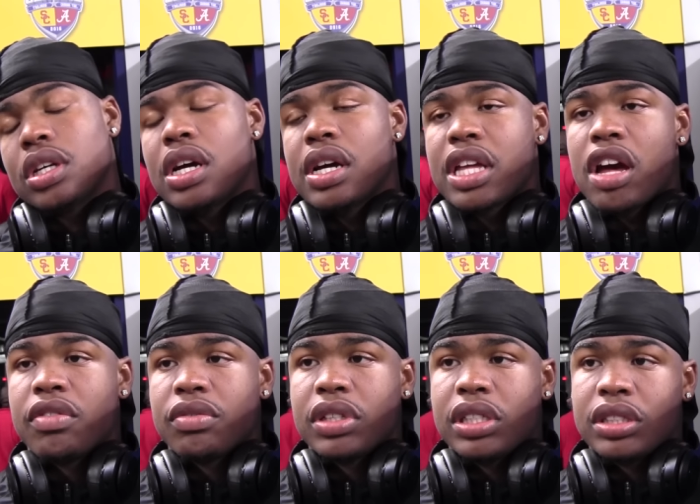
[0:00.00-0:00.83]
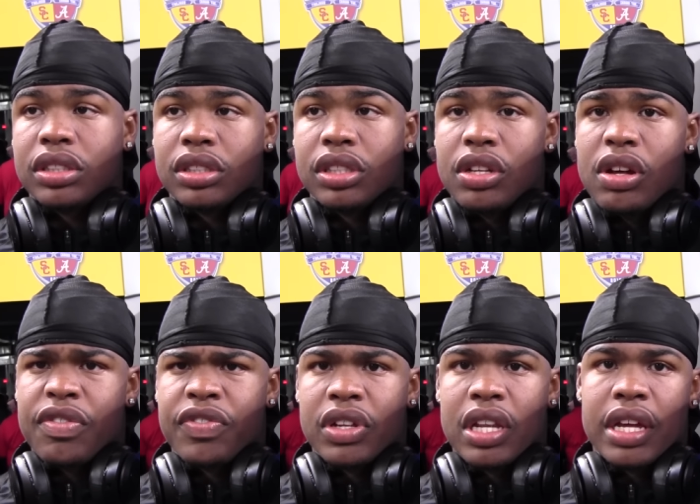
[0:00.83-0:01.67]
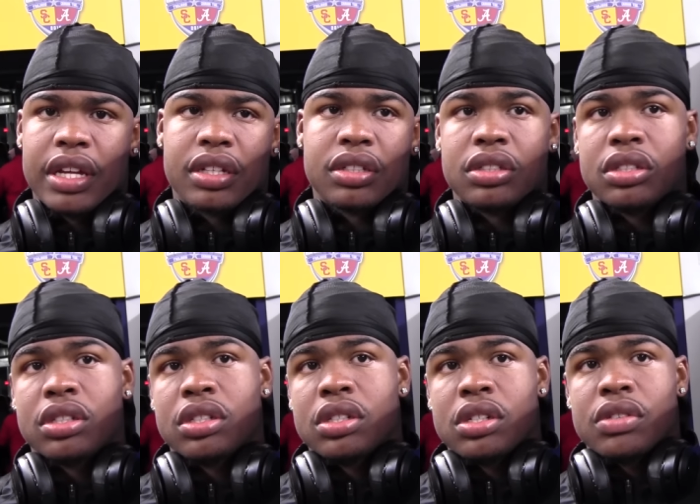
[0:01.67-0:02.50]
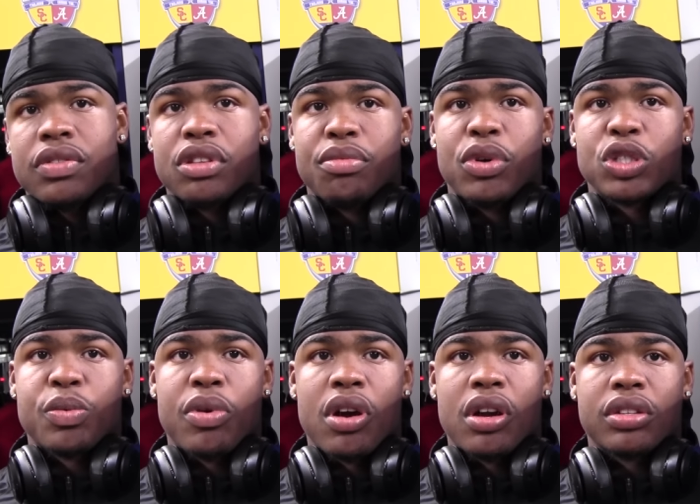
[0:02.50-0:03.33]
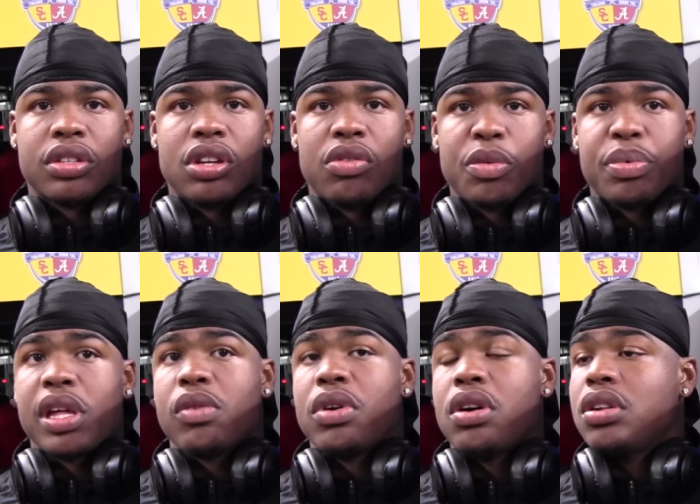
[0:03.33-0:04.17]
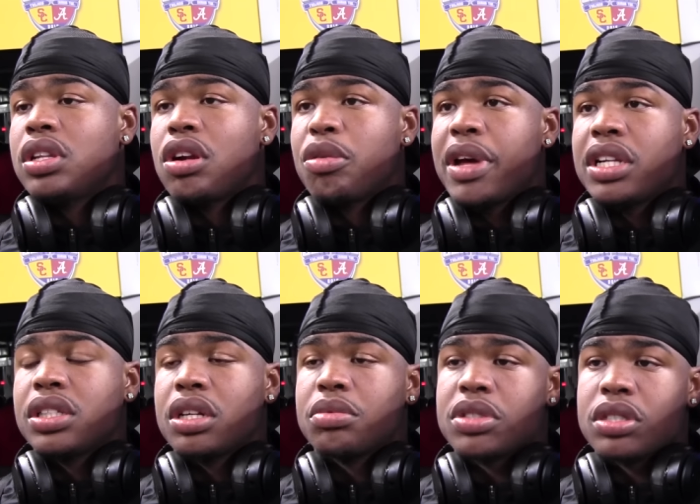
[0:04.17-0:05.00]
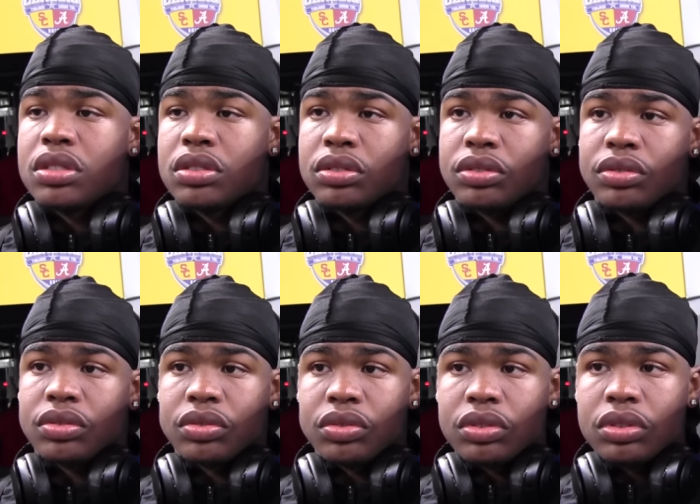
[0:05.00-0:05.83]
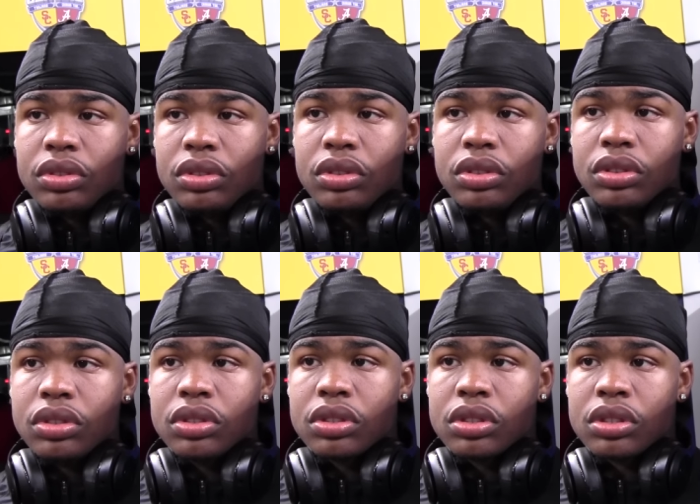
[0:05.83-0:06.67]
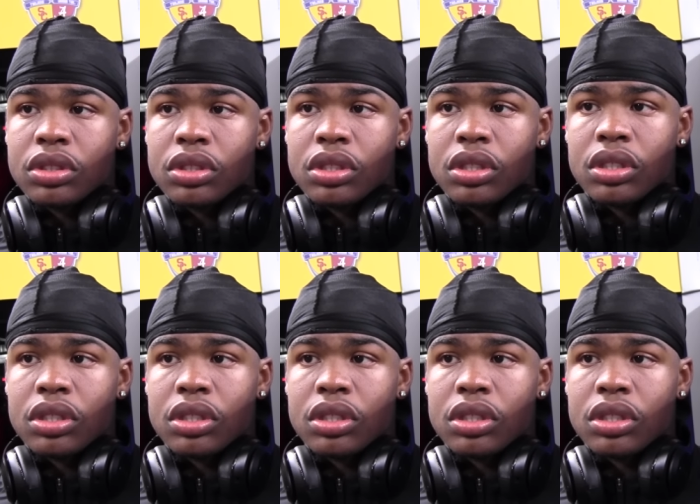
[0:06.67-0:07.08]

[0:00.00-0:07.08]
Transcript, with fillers: Calvin Ridley. You know, I feel like for the most part, you know, we play well in our matchups. How comfortable do you feel playing up